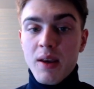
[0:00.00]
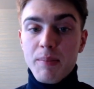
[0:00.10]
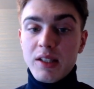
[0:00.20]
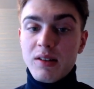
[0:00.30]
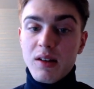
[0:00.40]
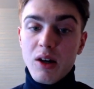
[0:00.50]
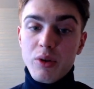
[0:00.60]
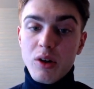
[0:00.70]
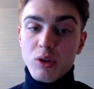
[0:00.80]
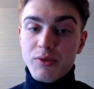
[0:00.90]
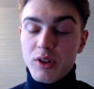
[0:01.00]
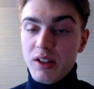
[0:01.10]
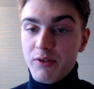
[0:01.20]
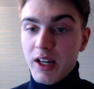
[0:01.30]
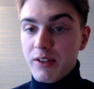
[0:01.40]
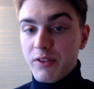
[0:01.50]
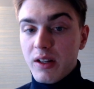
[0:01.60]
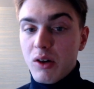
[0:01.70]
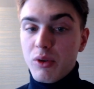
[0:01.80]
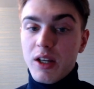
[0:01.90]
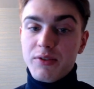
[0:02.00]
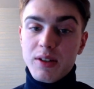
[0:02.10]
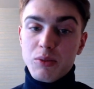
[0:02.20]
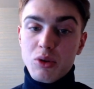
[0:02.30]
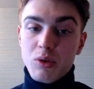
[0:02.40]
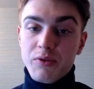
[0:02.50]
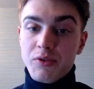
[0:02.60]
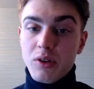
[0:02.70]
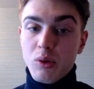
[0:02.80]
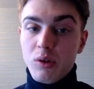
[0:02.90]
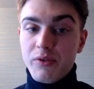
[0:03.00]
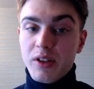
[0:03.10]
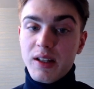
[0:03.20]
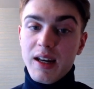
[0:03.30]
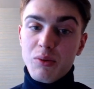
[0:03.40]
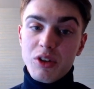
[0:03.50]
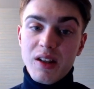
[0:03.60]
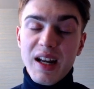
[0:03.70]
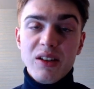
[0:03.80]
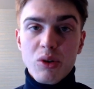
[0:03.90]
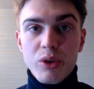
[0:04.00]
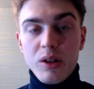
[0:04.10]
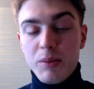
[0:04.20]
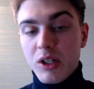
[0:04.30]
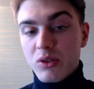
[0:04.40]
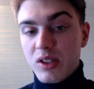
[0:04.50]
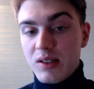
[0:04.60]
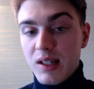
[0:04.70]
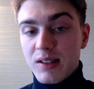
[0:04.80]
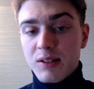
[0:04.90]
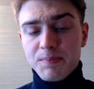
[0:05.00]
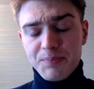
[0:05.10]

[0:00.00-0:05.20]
But now he goes for d5, and now we have some sort of Grunfeld again with the knight already being on c6.